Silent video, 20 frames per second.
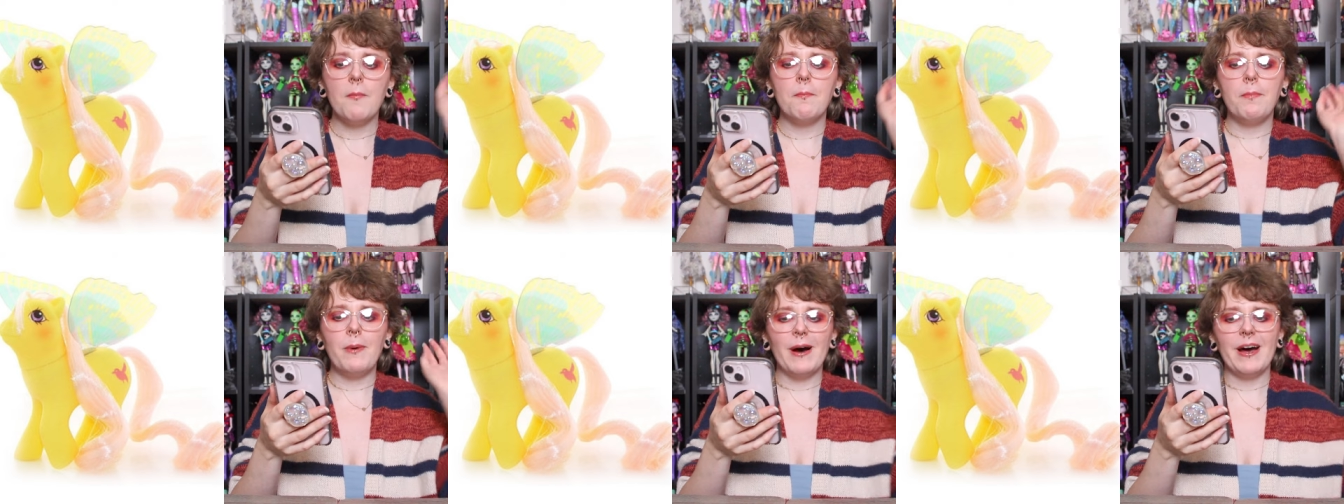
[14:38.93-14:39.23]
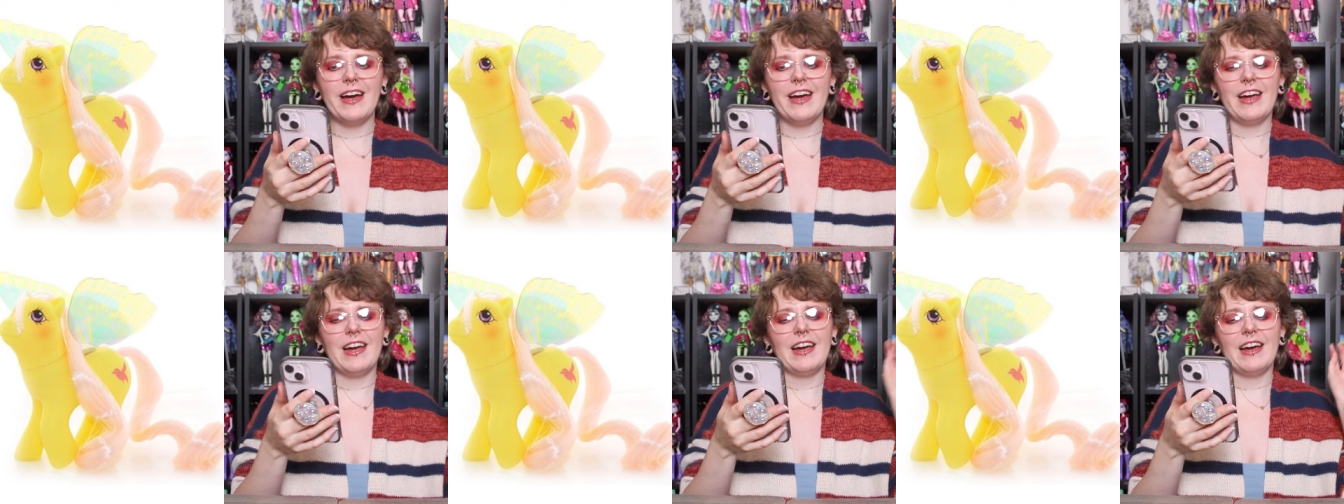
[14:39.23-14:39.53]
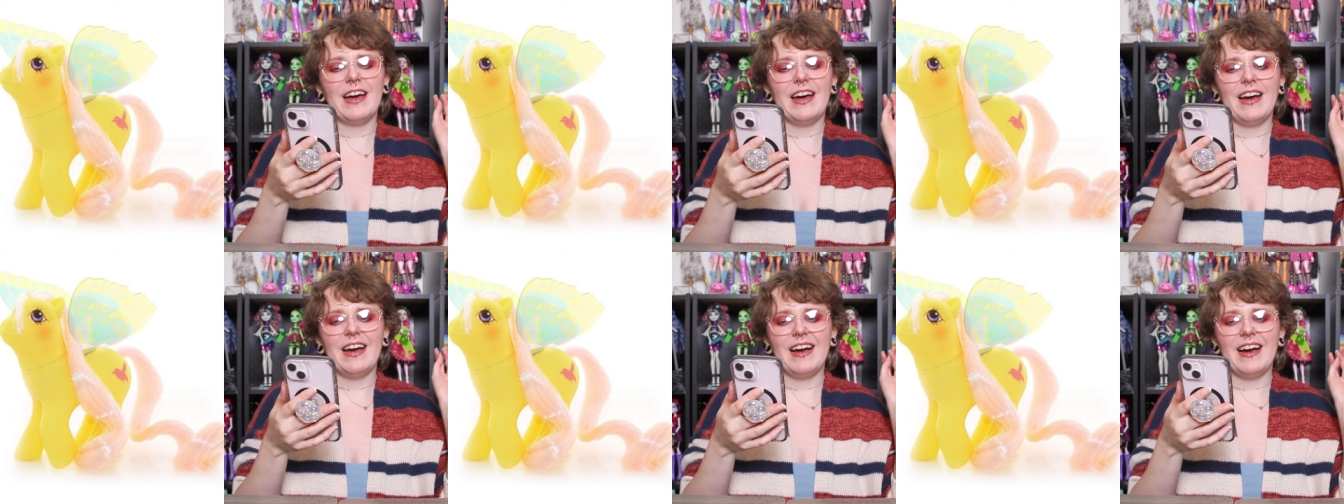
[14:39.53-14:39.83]
but
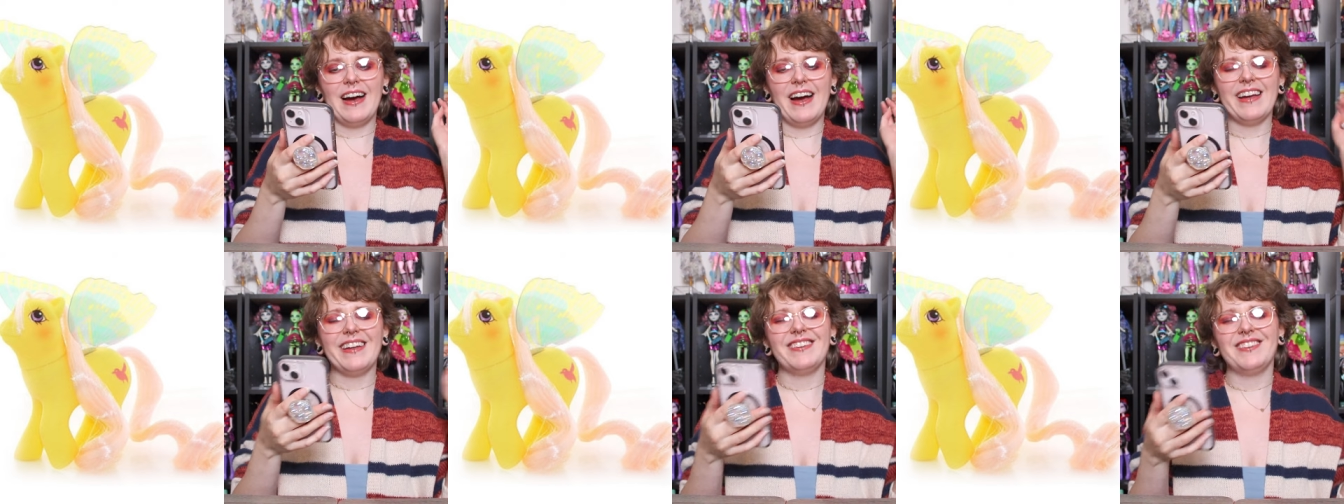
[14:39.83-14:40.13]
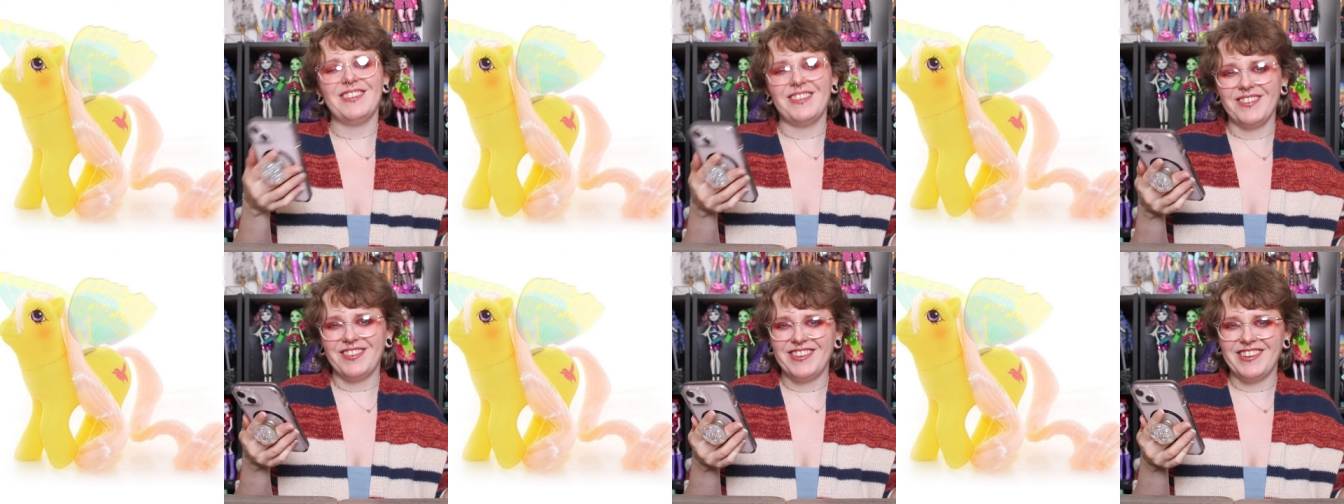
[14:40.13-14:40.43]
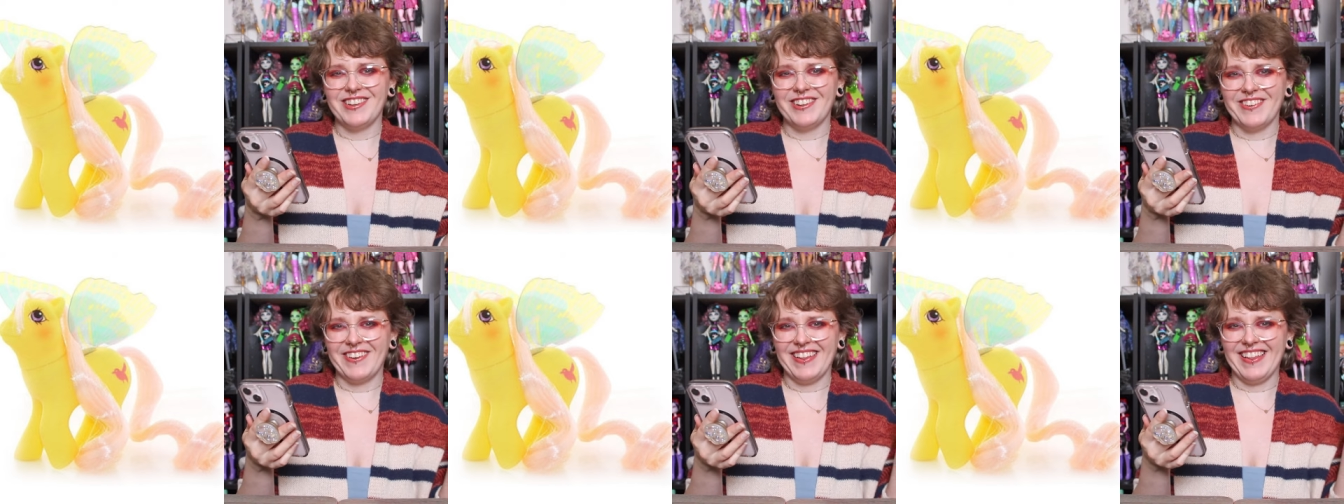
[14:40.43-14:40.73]
I do
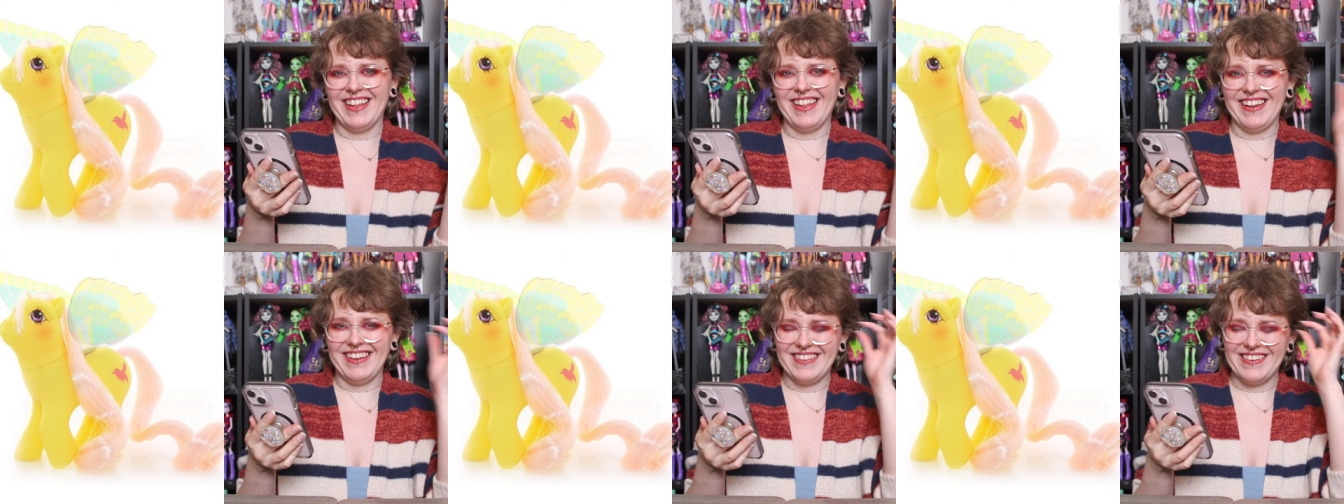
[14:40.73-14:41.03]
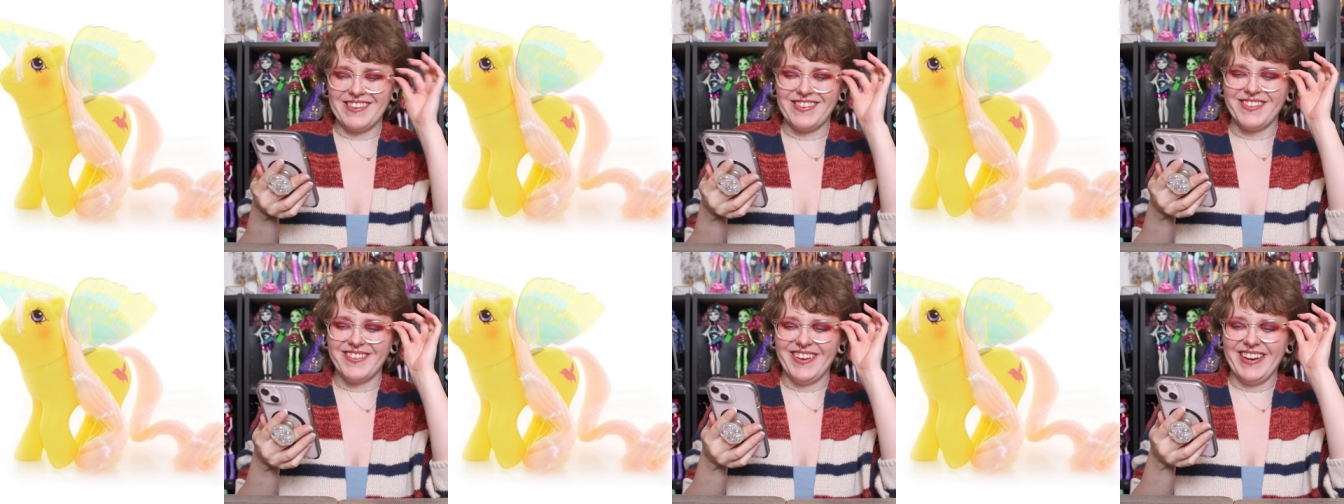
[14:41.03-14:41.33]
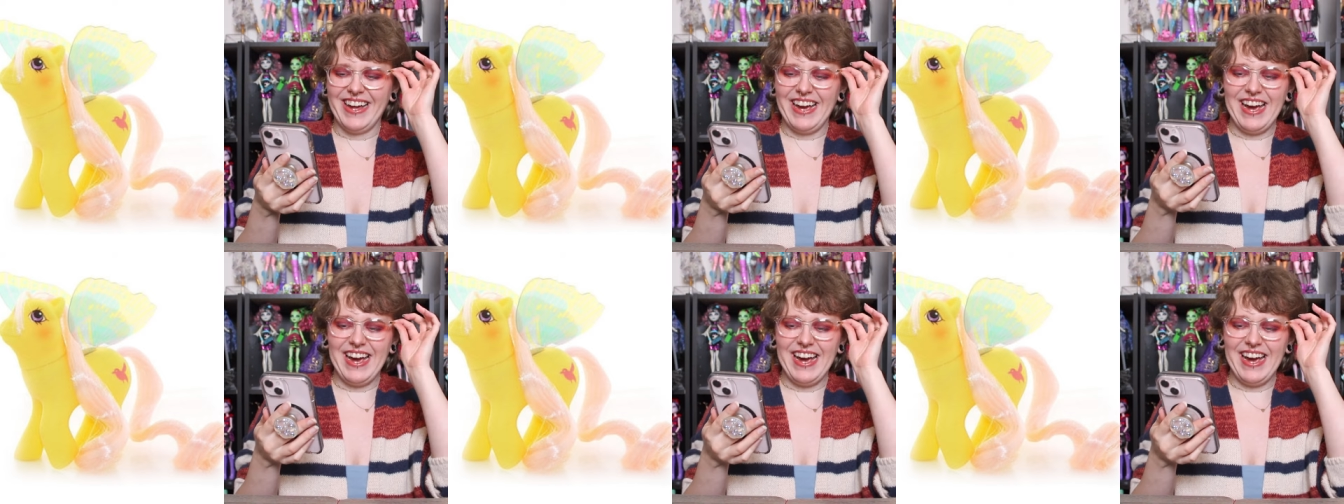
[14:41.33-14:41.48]
still really like this one.